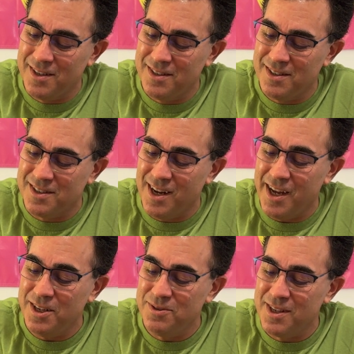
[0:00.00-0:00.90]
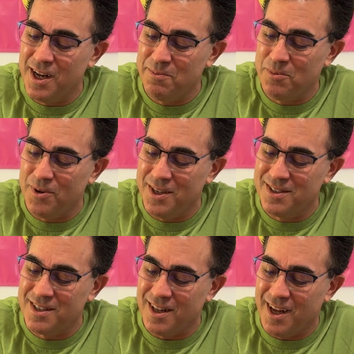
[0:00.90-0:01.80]
does not use an upgrade
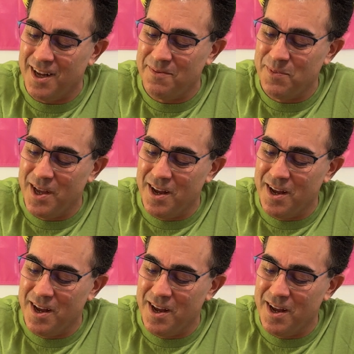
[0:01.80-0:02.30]
slot.